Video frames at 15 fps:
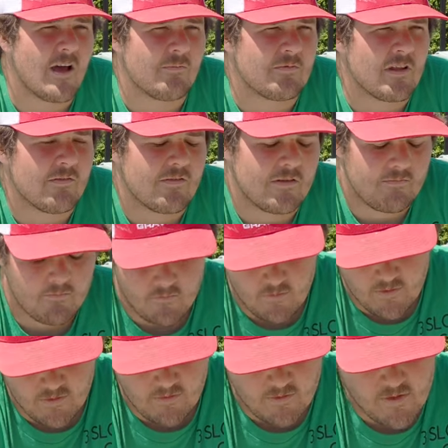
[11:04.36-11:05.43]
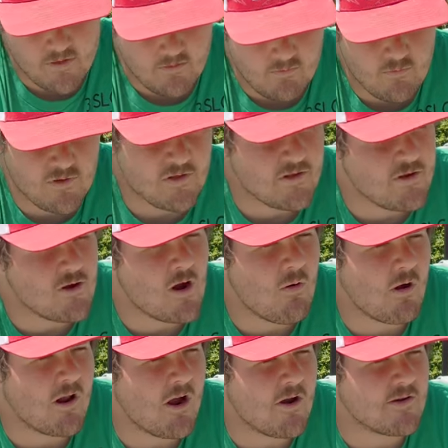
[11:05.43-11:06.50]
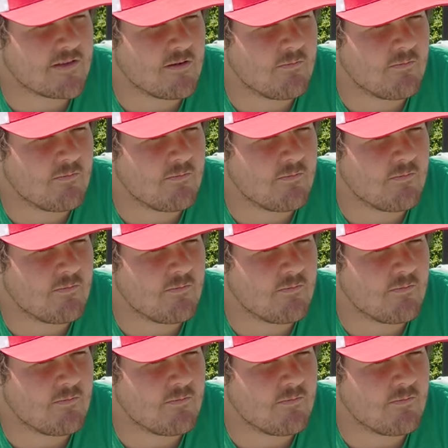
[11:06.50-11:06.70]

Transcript: yeah, definitely within the, within the year, I wanna hire